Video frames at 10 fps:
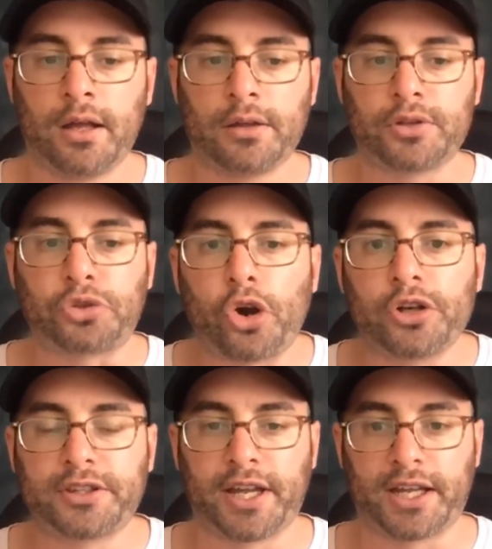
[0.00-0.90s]
The
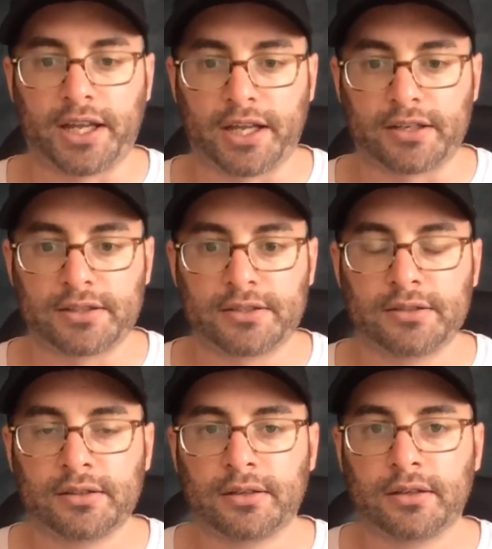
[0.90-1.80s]
third thing is,
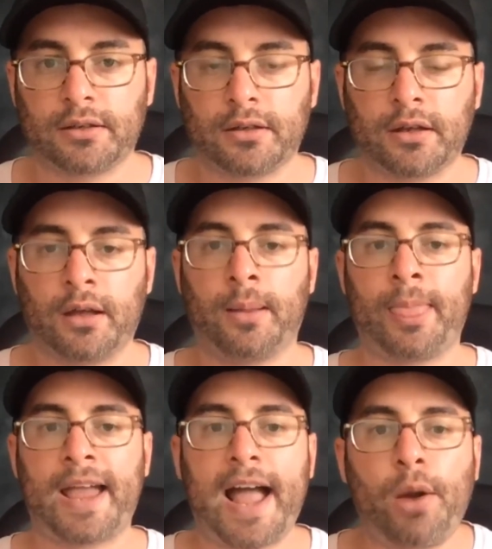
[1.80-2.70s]

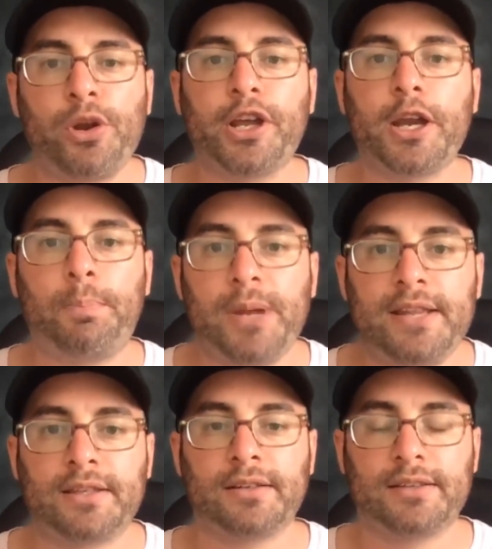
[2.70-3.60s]
how are you going to
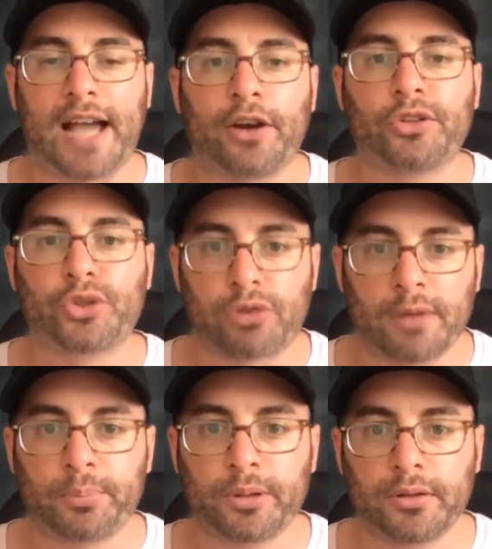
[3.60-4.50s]
beat Donald
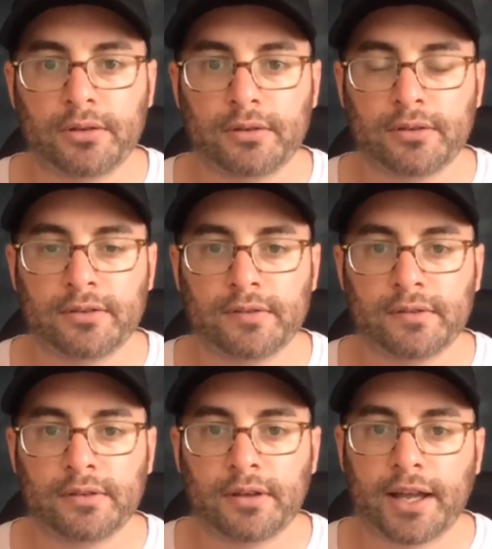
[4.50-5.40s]
Trump
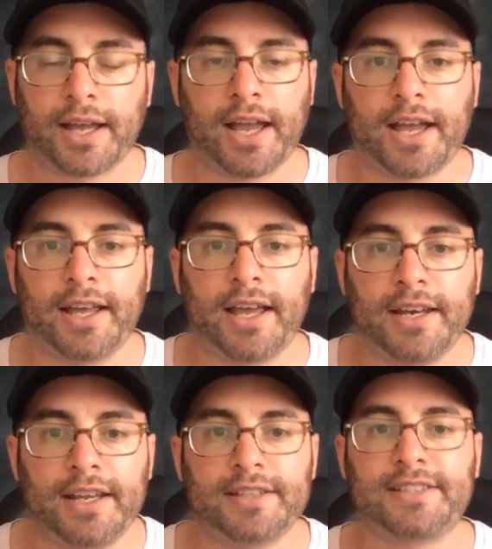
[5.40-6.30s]
and
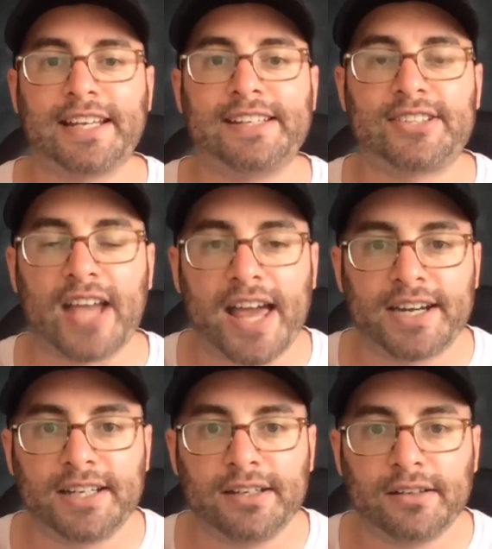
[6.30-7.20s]
his
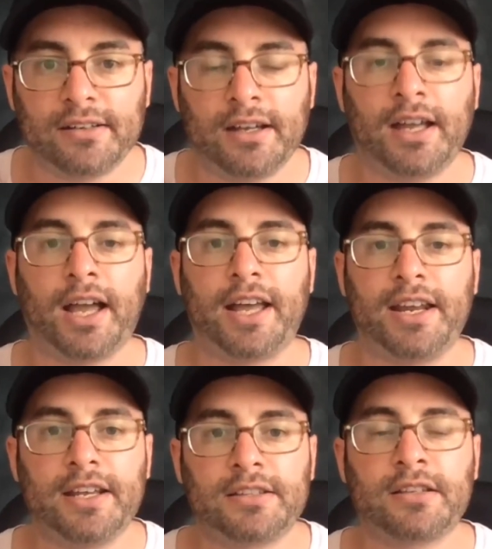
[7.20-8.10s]
insanity and
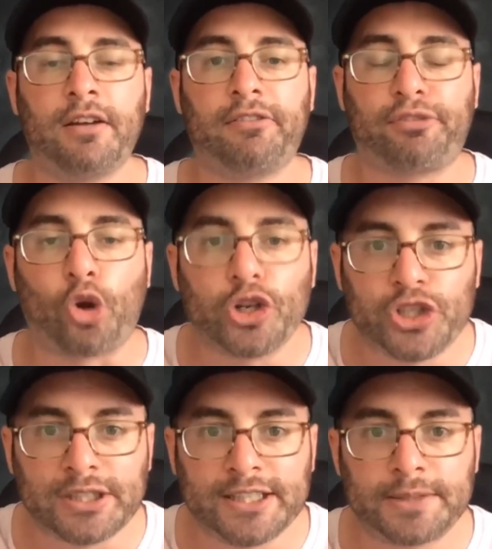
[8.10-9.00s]
his
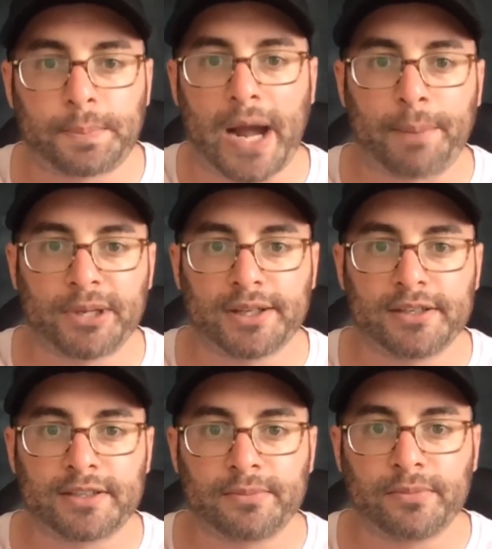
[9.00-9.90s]
fraudulent
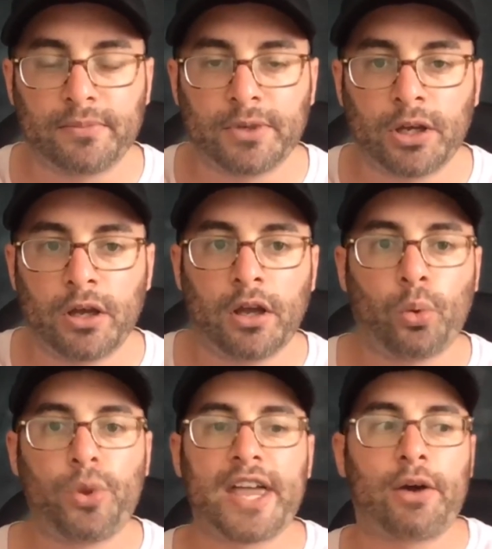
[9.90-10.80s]
populism
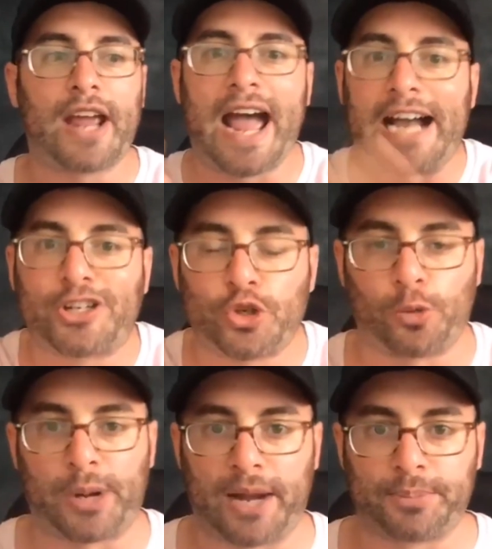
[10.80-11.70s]
without actual
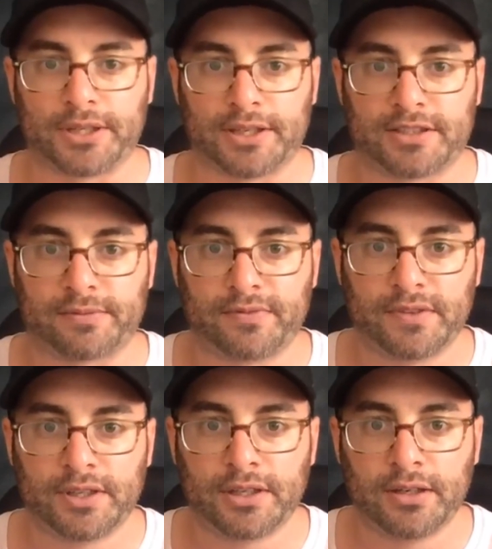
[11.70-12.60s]
populism?
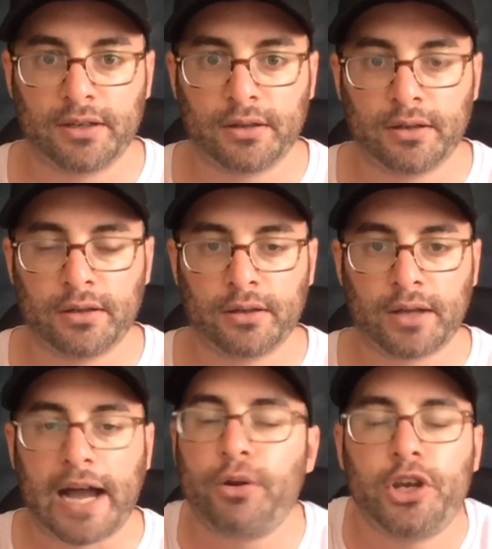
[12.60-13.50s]

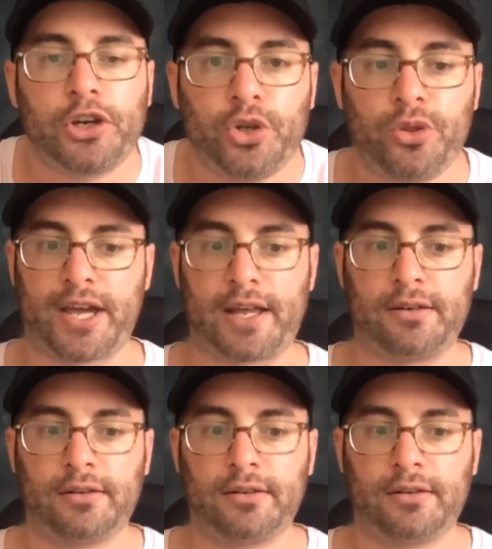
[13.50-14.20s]
How are you going to do that?